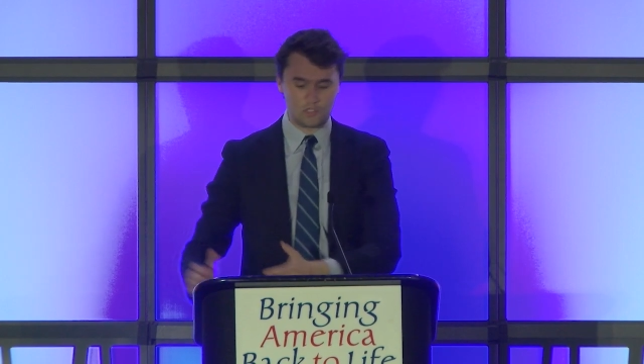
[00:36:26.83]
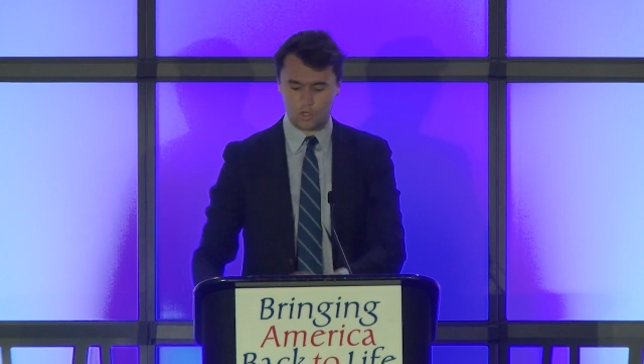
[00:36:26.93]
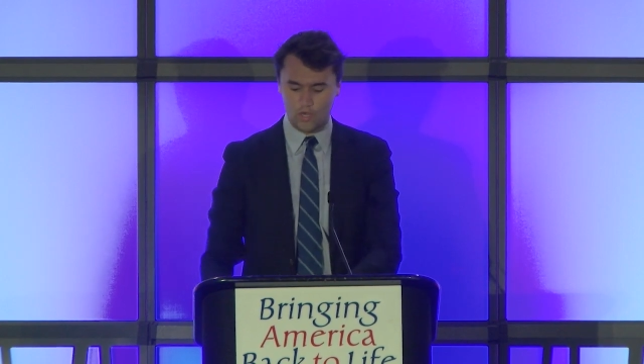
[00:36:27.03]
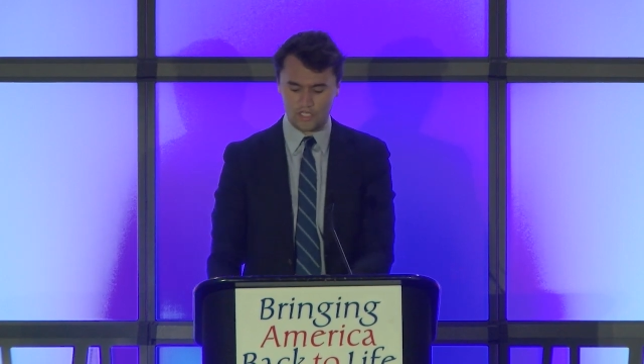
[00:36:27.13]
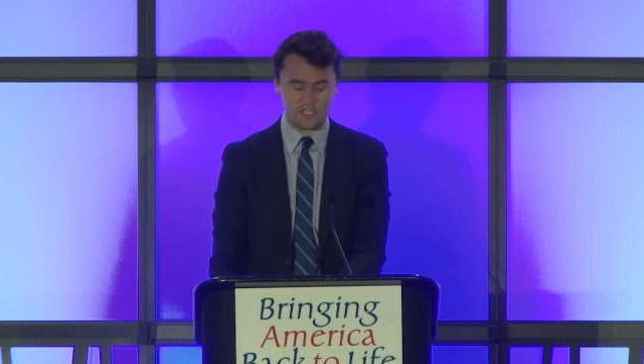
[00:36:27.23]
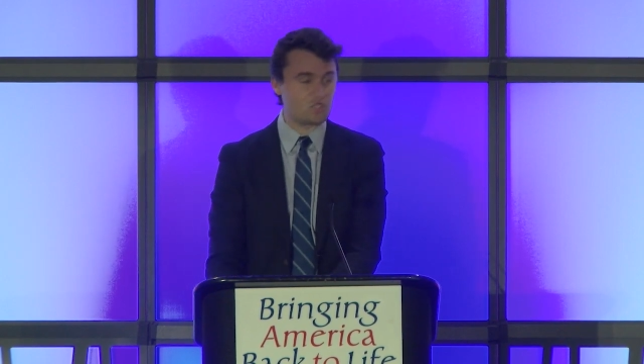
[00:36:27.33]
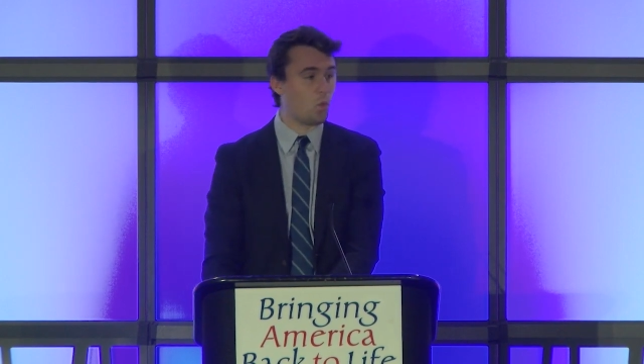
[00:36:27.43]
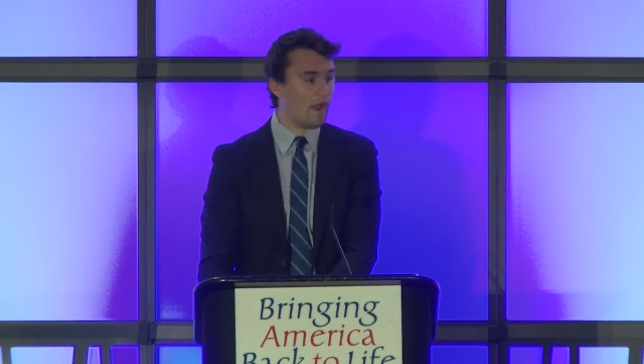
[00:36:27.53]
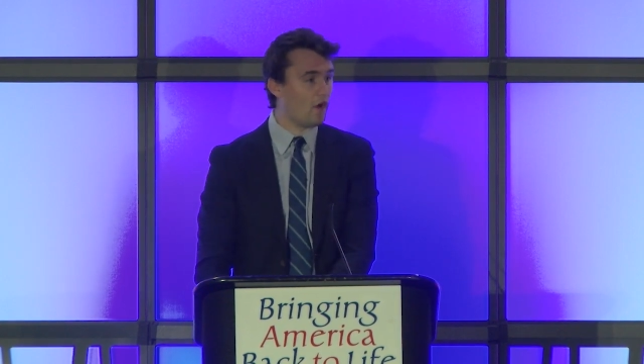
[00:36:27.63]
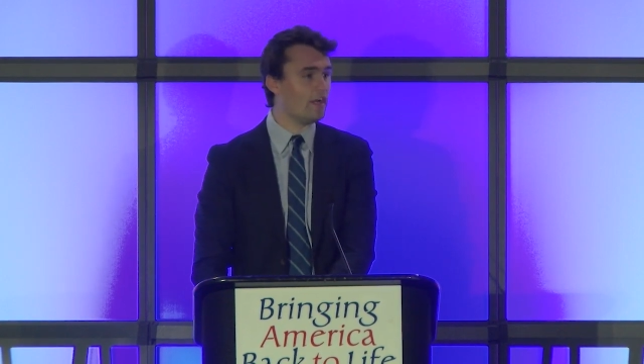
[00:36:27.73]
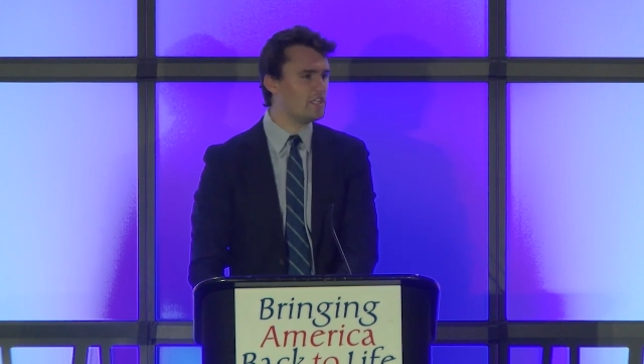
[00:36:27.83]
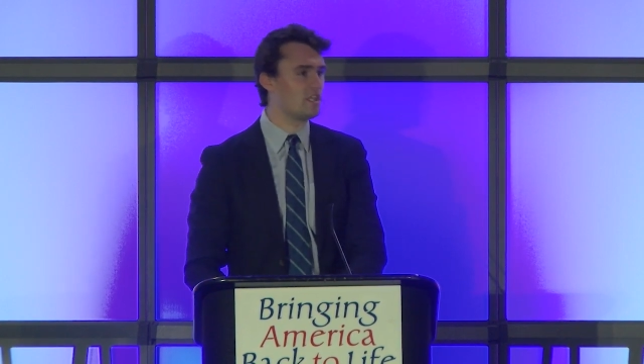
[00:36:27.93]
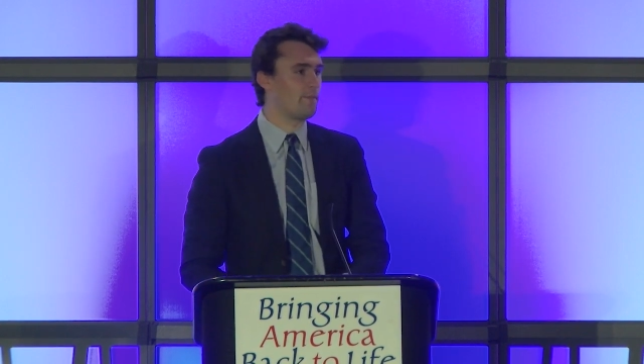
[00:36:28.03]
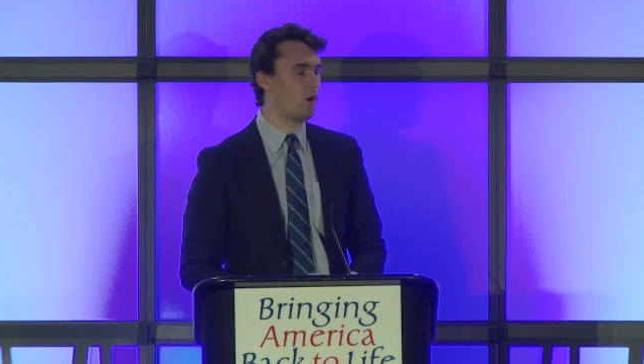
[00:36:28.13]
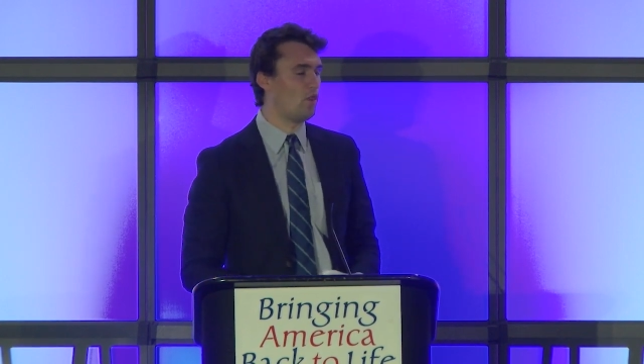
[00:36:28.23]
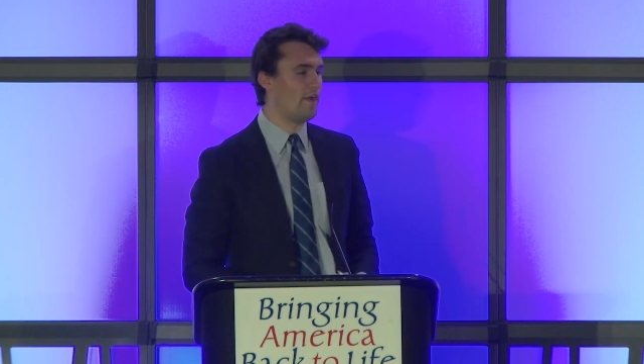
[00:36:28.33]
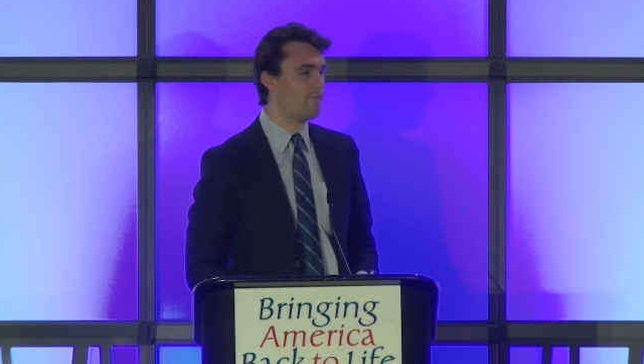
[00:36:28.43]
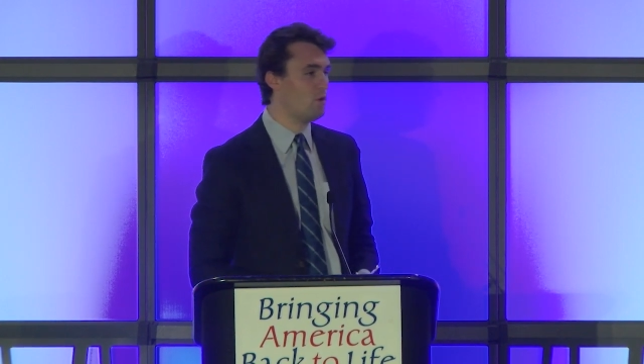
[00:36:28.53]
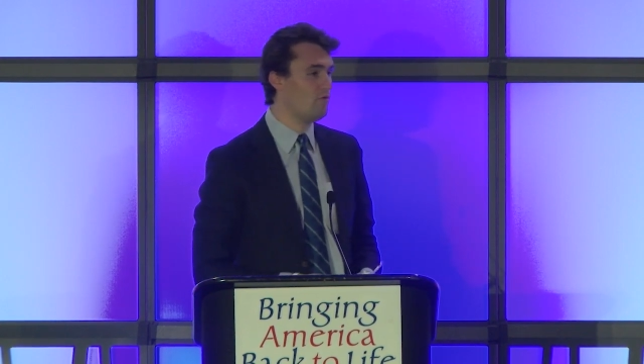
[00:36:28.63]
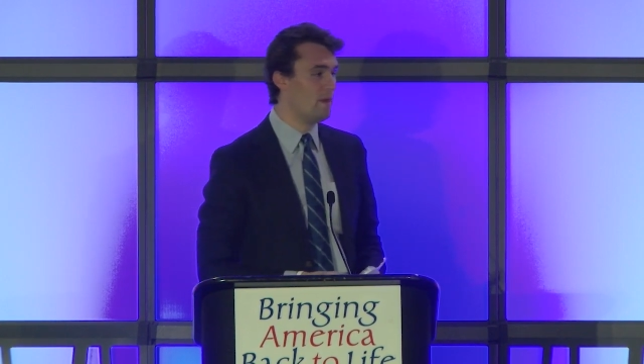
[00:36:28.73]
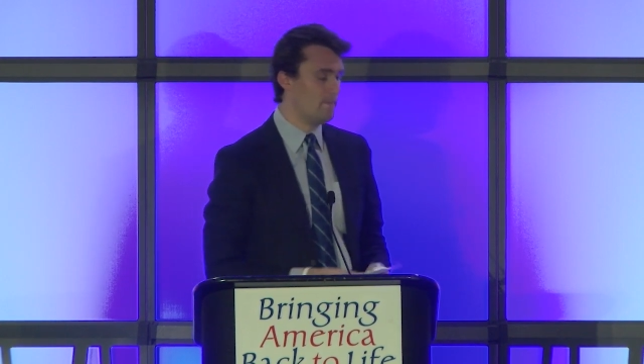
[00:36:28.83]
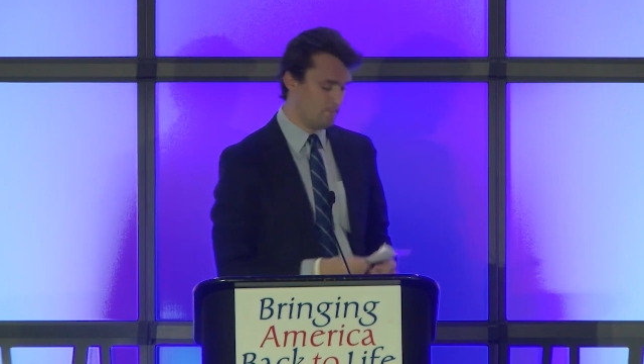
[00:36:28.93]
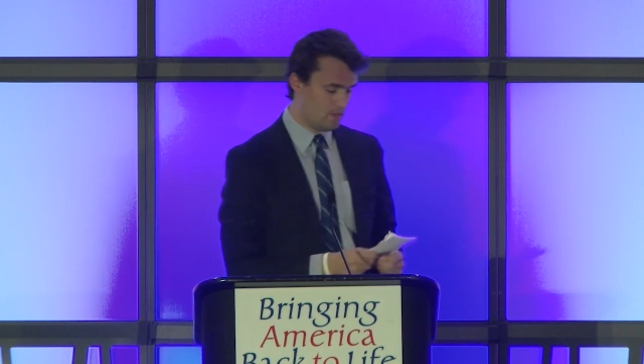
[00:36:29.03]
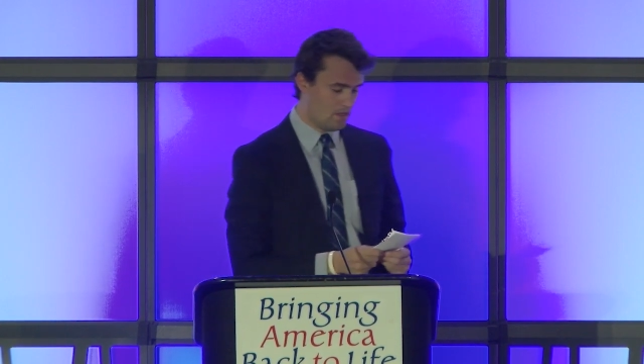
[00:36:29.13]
So the question is, where is the pro-life movement?